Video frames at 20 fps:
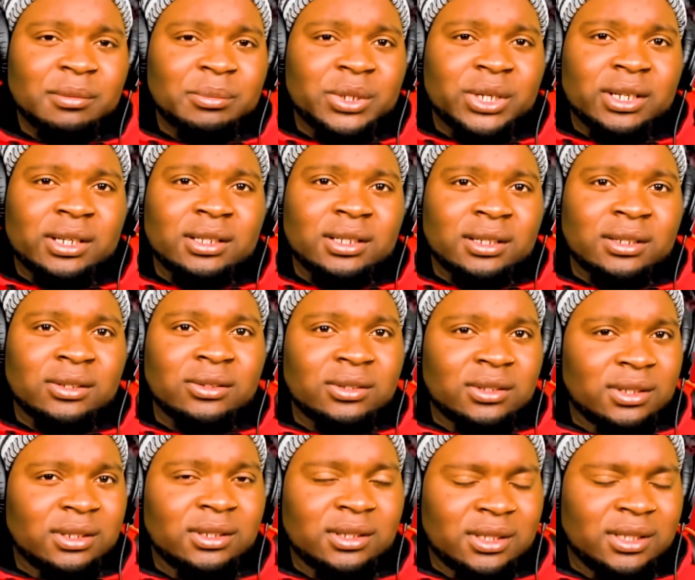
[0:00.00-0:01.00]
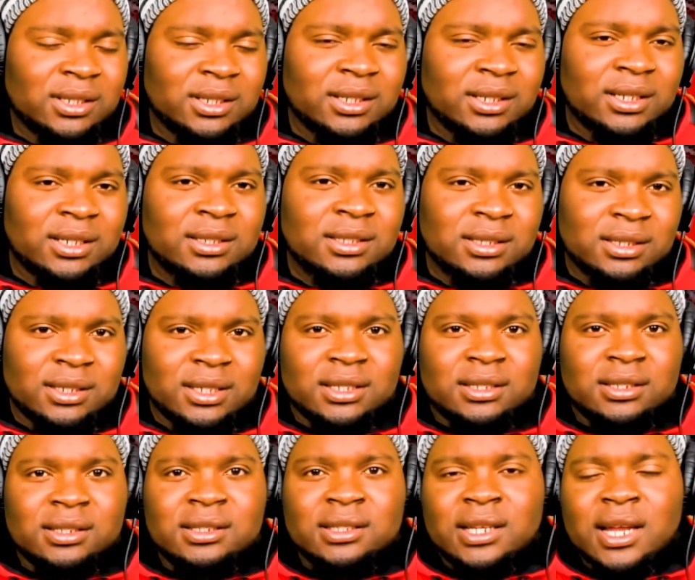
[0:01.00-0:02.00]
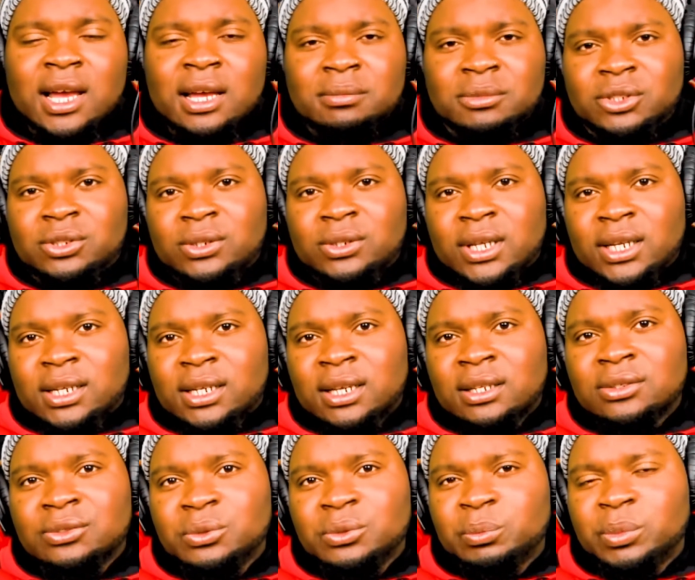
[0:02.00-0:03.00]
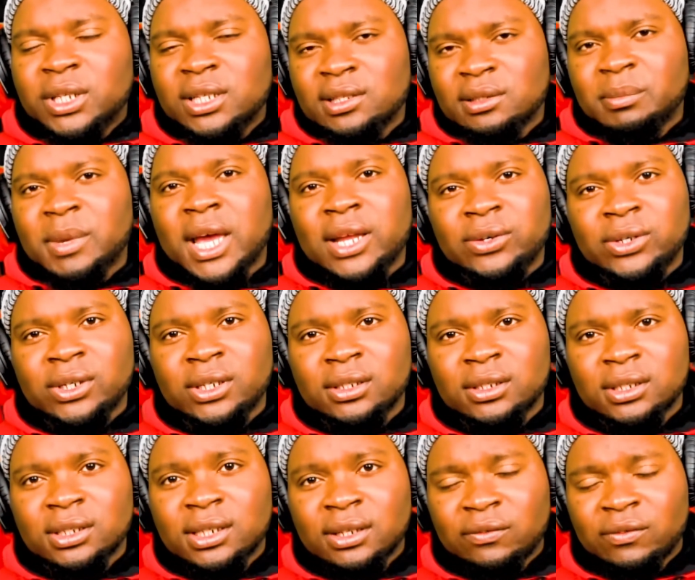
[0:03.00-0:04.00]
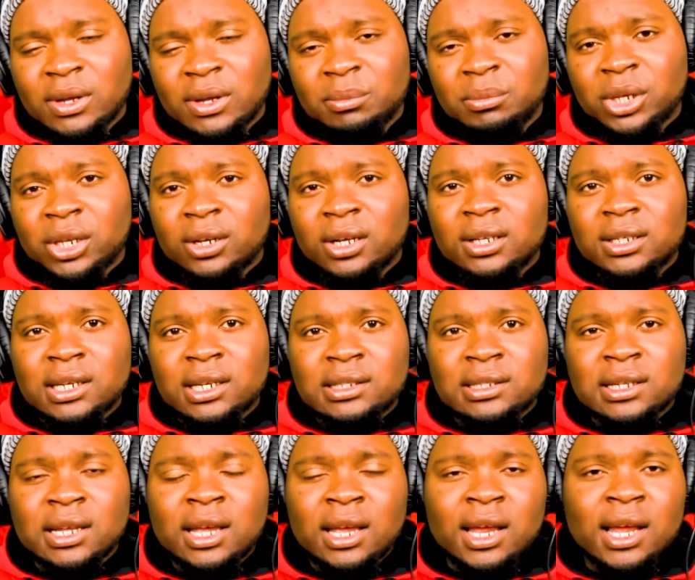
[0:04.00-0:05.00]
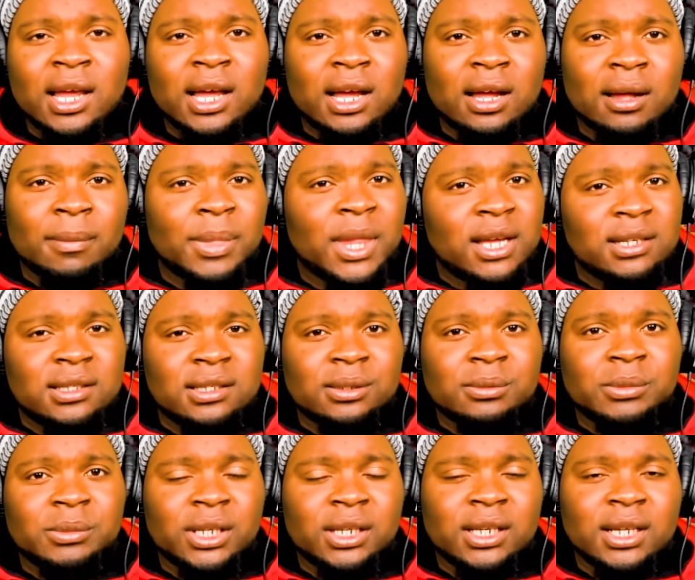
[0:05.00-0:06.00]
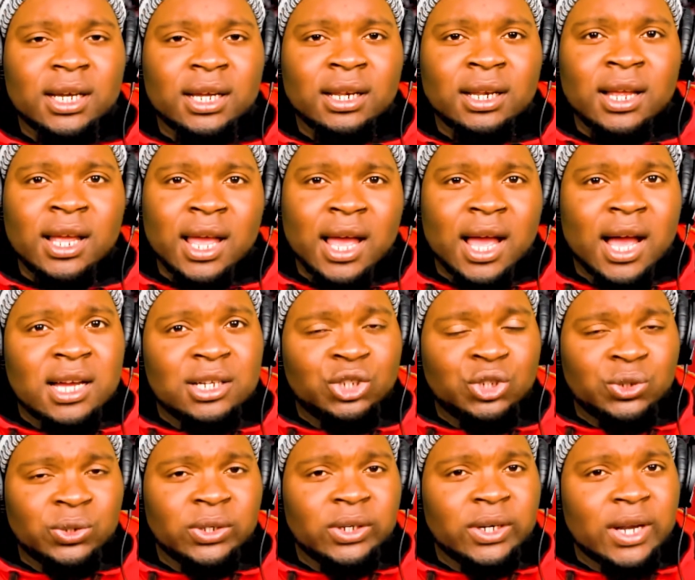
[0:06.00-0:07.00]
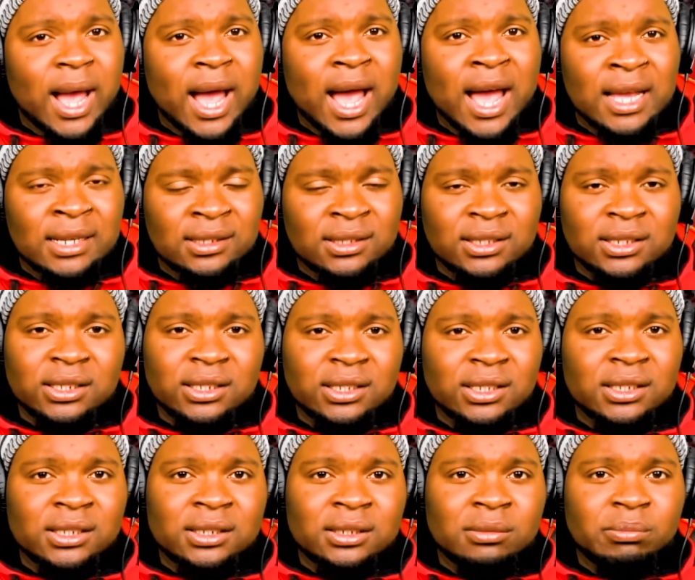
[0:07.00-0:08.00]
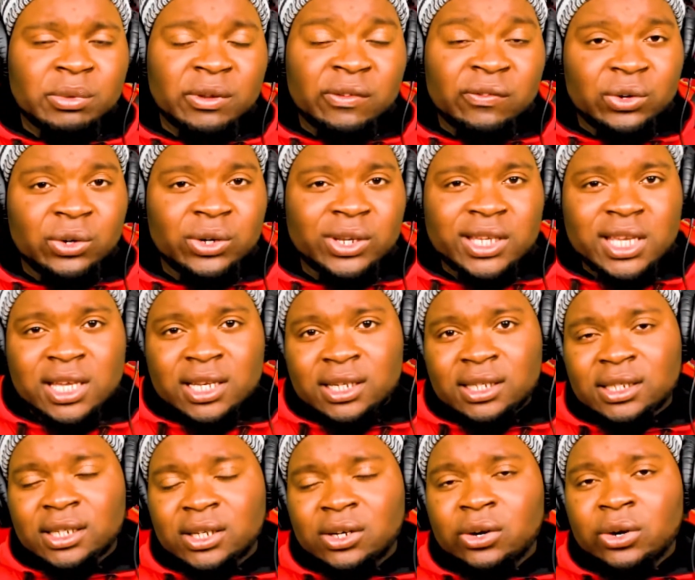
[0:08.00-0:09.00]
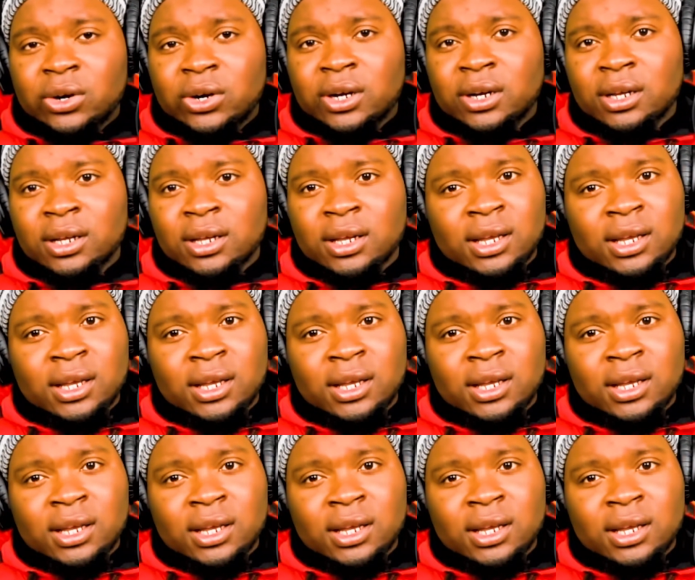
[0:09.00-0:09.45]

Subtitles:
But it's time to like kind of replace the battery. If I'm being honest, that's something that I should ask the dealer before getting the car.